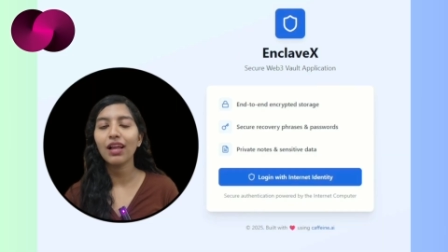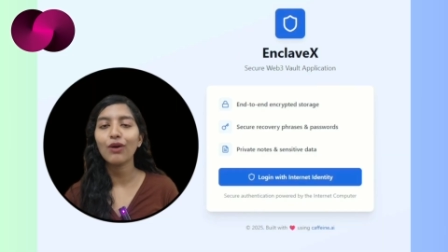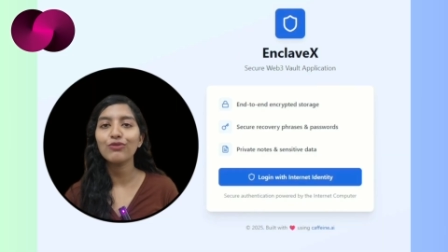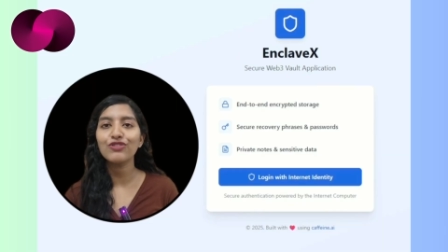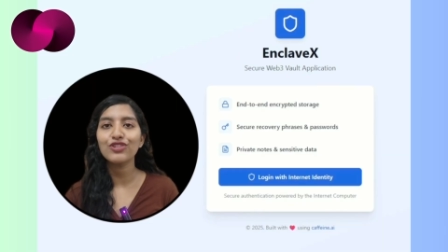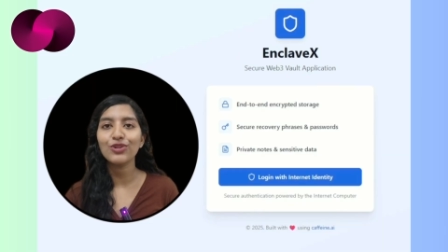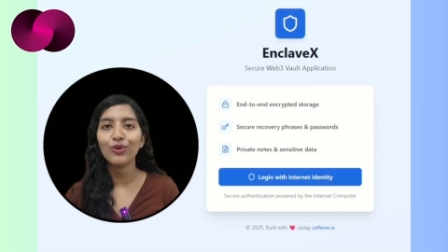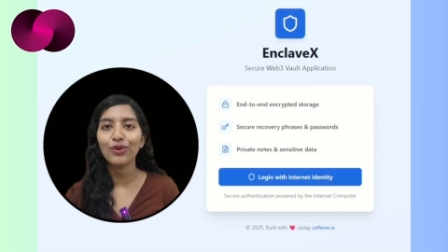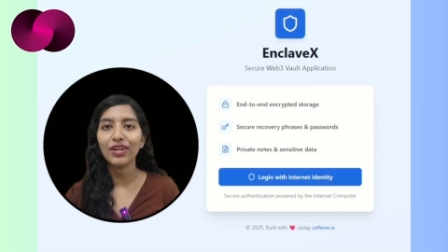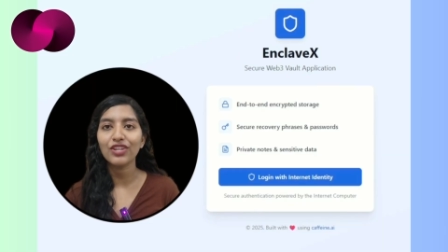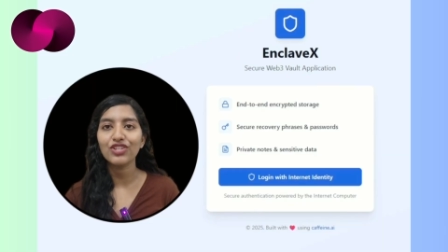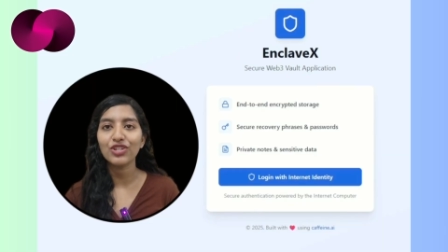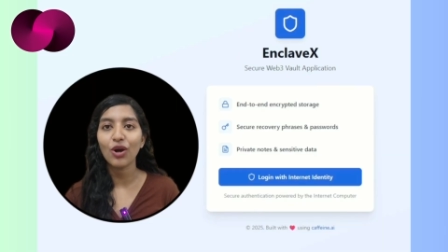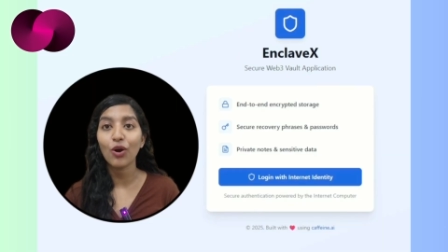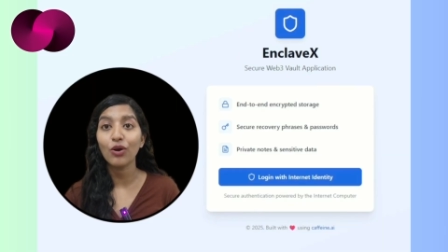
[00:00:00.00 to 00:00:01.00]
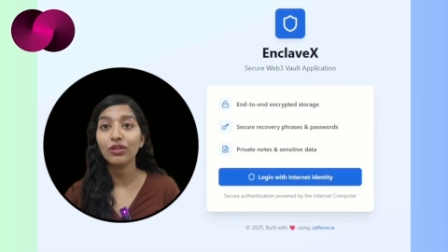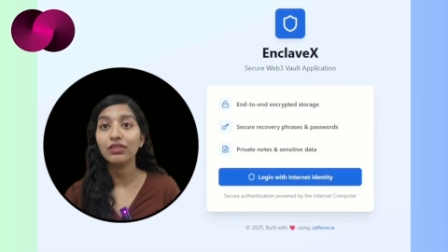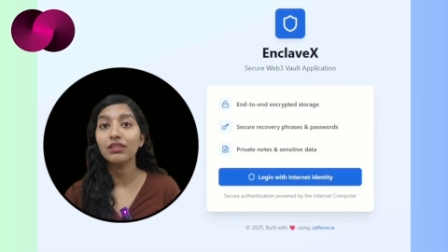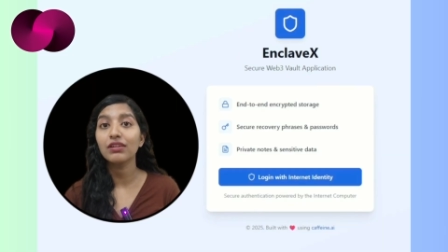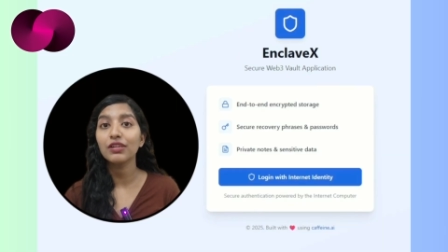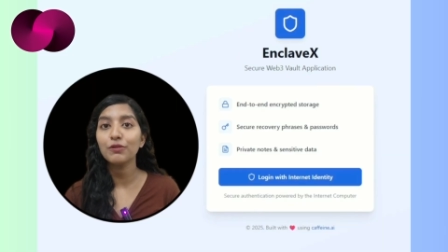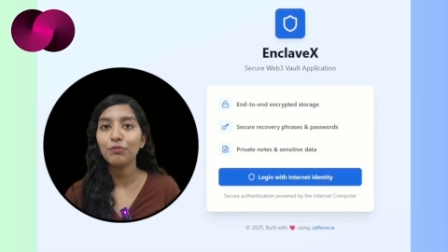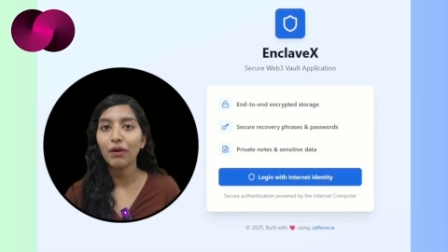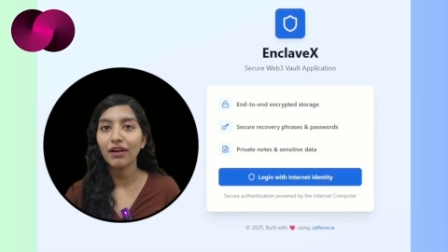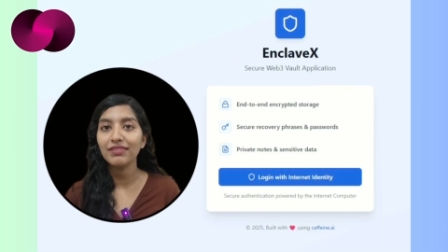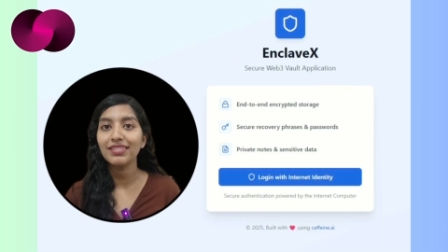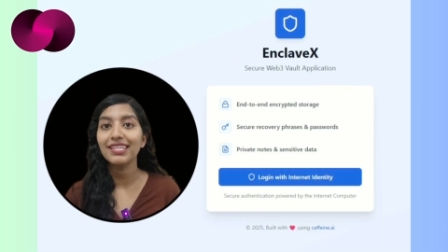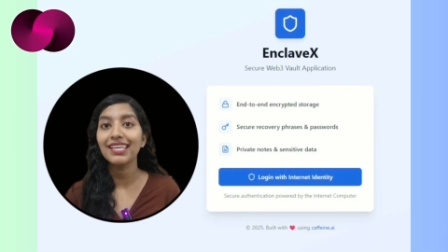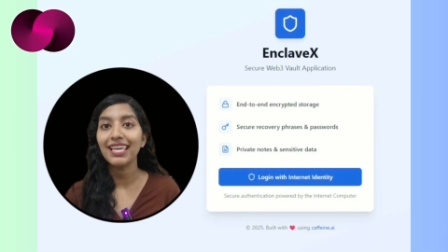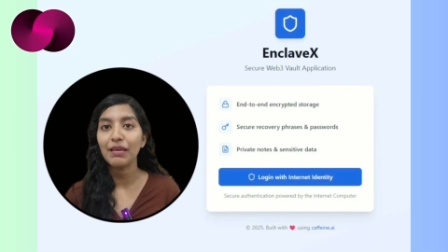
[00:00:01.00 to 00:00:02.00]
cloud storage or third
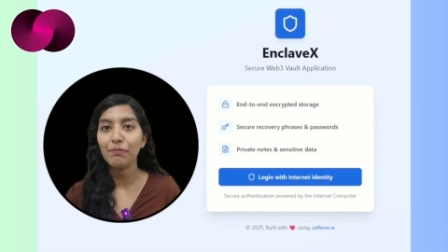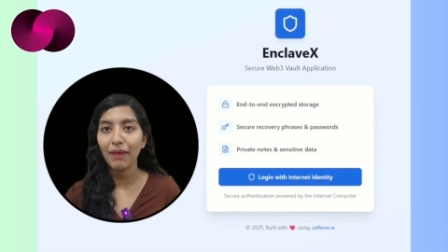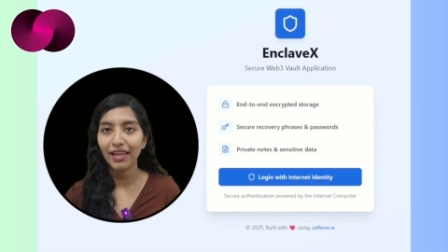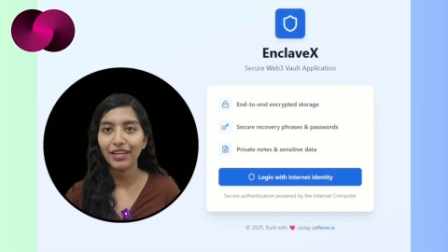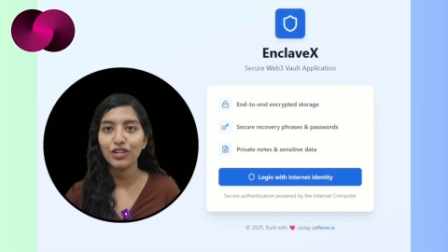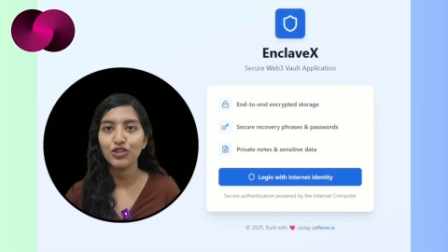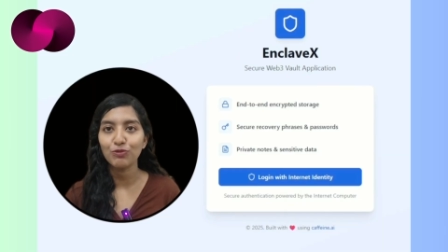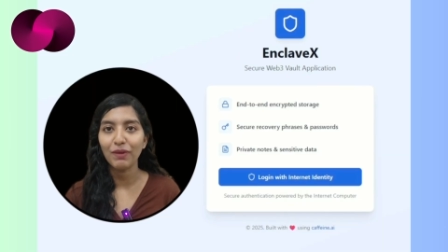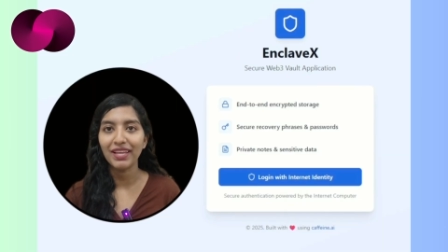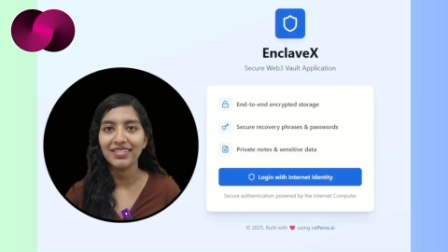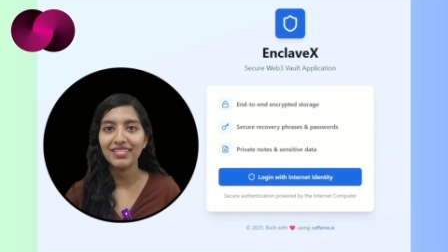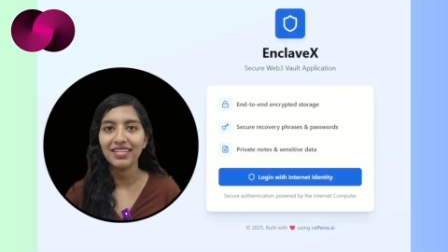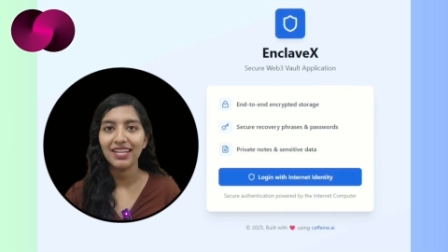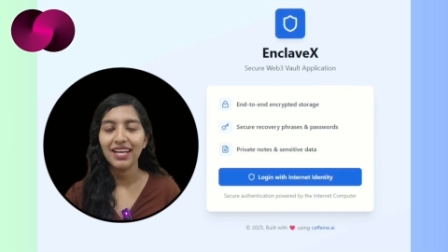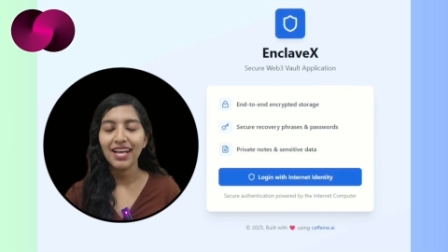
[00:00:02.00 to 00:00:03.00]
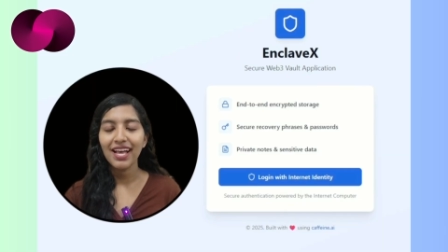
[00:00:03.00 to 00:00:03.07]
party key management.